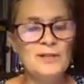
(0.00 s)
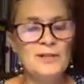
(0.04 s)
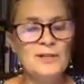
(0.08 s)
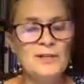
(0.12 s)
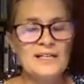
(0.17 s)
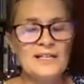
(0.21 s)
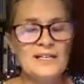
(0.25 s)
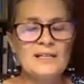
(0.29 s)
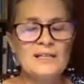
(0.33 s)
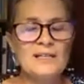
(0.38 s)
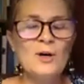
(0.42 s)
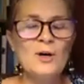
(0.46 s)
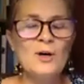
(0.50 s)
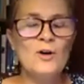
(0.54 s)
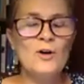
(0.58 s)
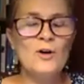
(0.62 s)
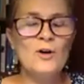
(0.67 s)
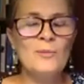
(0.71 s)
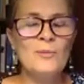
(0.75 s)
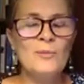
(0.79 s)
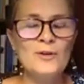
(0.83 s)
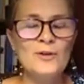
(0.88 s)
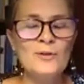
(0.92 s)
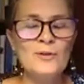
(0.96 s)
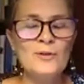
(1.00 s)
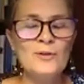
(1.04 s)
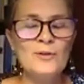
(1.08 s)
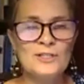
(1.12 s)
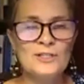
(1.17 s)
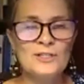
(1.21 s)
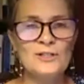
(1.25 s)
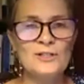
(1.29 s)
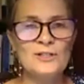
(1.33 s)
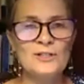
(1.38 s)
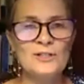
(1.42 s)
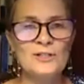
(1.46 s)
at the poem or
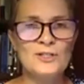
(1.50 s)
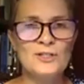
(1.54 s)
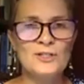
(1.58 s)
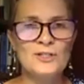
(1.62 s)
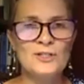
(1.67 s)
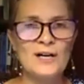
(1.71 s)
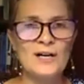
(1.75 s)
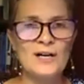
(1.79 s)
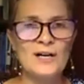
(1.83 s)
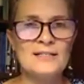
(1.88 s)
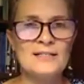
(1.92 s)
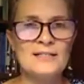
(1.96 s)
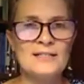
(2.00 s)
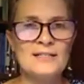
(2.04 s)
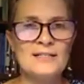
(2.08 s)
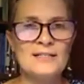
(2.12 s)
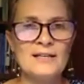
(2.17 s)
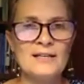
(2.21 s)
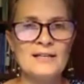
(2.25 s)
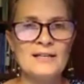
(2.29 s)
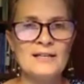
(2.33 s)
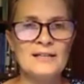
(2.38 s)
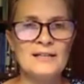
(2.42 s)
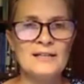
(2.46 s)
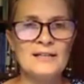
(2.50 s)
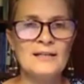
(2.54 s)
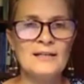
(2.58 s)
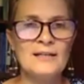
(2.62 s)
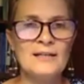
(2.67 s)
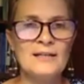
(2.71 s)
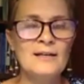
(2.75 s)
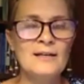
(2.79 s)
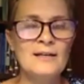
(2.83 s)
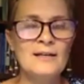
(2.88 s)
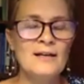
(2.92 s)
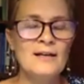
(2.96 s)
you can just close your eyes and
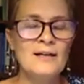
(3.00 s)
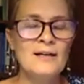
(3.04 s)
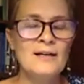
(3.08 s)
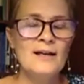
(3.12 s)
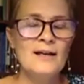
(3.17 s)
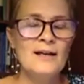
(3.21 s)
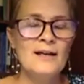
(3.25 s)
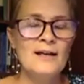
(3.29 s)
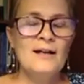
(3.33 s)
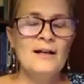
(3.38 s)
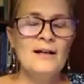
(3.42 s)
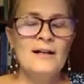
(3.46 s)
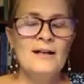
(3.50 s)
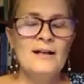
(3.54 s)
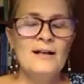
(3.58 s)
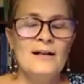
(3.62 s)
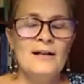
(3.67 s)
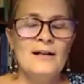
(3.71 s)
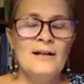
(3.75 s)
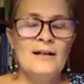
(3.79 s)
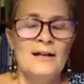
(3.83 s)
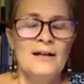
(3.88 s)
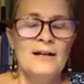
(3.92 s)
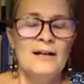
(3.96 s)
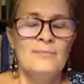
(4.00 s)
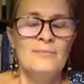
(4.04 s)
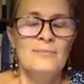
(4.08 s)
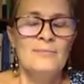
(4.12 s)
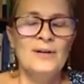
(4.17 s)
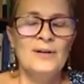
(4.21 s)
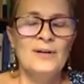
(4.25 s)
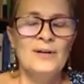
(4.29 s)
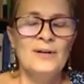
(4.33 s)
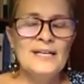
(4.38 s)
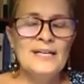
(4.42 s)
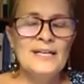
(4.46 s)
settle in.
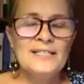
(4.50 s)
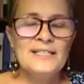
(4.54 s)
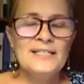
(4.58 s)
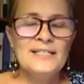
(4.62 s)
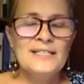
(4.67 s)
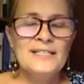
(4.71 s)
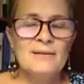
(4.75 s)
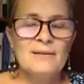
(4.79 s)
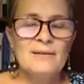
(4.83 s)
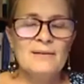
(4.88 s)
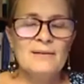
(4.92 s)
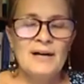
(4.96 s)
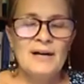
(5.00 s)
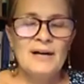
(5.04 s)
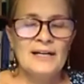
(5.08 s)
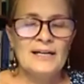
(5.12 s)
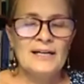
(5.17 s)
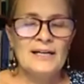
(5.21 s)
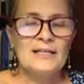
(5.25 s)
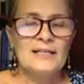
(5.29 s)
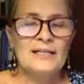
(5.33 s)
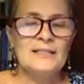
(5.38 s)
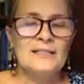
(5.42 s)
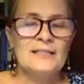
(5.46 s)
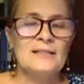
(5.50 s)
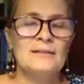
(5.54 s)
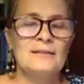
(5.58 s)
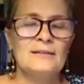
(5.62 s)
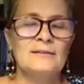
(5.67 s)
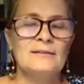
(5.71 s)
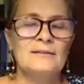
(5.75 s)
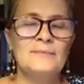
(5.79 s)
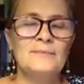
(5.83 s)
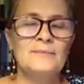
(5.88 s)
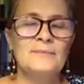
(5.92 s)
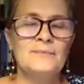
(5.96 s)
Bringing to mind
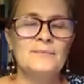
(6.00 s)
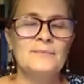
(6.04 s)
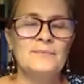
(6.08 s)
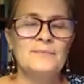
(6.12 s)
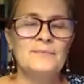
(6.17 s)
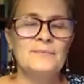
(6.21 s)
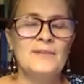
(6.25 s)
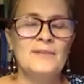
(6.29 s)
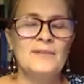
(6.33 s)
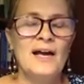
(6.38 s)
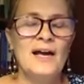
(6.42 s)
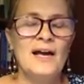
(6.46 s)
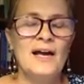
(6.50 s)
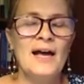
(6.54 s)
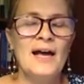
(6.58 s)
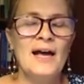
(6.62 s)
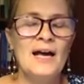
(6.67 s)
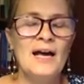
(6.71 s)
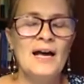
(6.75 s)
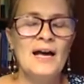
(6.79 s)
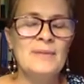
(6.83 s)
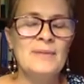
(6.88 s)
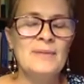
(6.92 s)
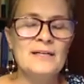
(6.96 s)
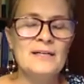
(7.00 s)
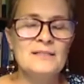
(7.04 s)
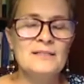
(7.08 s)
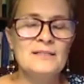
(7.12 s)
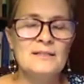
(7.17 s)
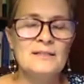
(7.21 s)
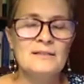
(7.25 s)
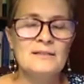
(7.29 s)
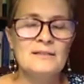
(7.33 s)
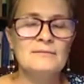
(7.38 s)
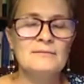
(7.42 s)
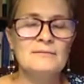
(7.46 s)
a habit.
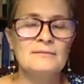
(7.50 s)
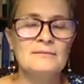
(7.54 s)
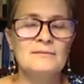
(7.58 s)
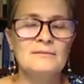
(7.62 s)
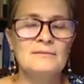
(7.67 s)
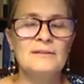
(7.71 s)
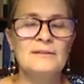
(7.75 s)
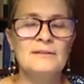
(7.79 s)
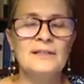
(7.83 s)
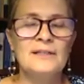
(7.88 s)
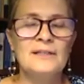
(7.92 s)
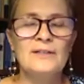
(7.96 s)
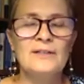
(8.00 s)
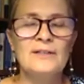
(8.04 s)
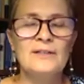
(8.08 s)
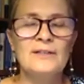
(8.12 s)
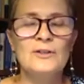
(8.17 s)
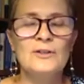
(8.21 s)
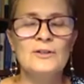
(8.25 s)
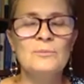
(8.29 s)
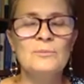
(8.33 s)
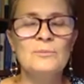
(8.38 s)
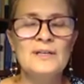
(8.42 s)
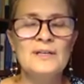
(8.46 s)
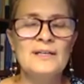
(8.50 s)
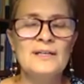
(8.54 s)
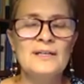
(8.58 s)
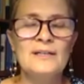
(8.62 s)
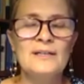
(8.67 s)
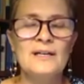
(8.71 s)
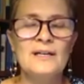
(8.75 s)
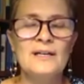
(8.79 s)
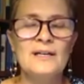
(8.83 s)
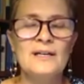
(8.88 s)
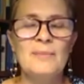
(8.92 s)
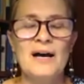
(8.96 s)
It could be a
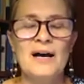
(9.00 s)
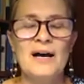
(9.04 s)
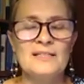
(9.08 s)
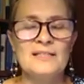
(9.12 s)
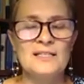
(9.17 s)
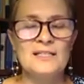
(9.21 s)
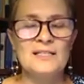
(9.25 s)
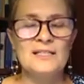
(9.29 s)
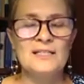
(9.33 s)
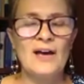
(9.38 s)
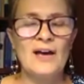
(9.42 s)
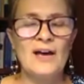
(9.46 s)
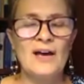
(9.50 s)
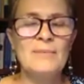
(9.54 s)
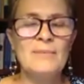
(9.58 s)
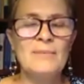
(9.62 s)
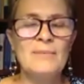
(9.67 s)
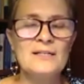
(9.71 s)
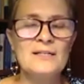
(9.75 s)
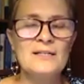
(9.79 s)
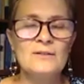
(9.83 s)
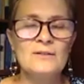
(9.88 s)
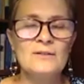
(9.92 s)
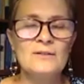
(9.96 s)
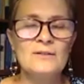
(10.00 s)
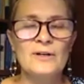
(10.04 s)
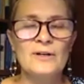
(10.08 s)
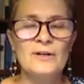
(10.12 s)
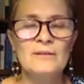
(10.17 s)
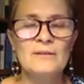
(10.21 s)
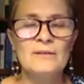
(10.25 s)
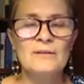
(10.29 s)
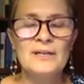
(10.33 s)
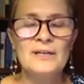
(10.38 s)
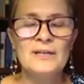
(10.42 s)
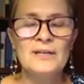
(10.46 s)
positive habit or it
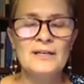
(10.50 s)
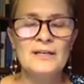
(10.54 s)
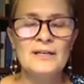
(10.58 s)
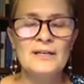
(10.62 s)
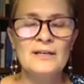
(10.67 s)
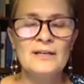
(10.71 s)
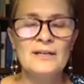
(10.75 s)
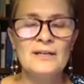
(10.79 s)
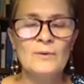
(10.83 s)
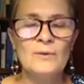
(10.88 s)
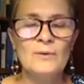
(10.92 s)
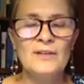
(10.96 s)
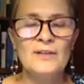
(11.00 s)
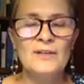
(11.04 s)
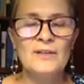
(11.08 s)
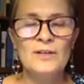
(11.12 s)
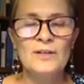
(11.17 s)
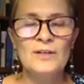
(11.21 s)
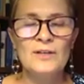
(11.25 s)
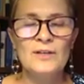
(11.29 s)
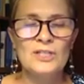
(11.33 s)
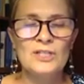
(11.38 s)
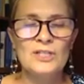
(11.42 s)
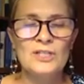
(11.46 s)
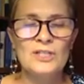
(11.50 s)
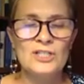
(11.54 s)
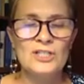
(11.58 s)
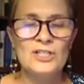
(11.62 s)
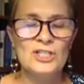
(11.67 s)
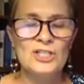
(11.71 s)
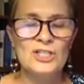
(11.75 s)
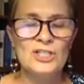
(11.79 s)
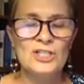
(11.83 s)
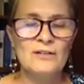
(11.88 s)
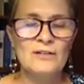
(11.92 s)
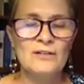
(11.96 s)
can be one that you
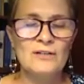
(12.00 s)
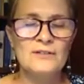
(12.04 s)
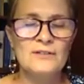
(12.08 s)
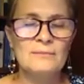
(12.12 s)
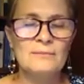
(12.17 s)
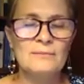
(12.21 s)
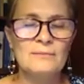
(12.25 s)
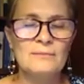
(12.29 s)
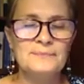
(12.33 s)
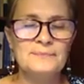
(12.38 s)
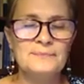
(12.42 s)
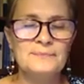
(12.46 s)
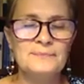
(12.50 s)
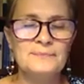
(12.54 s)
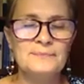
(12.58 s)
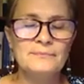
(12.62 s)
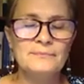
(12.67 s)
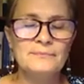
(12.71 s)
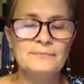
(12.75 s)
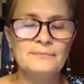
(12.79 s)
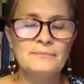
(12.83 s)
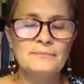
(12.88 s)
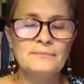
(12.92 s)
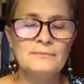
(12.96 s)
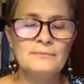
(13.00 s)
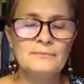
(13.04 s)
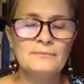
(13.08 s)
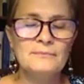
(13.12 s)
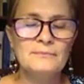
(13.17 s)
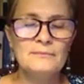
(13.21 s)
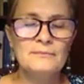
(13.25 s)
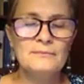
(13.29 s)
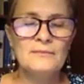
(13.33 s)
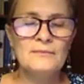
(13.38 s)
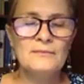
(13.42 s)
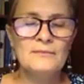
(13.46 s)
wish to shift.
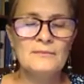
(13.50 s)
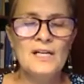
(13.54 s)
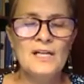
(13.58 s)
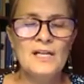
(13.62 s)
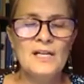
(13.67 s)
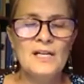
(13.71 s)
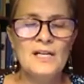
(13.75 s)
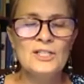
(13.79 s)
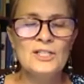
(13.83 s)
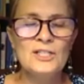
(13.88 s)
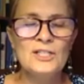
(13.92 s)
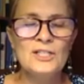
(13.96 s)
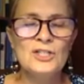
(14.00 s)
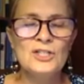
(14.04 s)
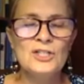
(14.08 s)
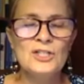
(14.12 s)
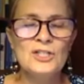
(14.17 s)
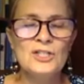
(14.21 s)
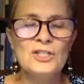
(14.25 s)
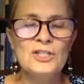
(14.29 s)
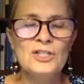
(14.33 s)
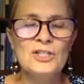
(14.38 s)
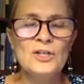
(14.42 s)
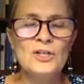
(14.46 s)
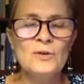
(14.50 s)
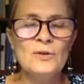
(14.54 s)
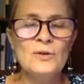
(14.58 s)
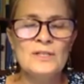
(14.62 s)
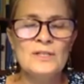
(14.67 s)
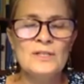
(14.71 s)
and just noticing it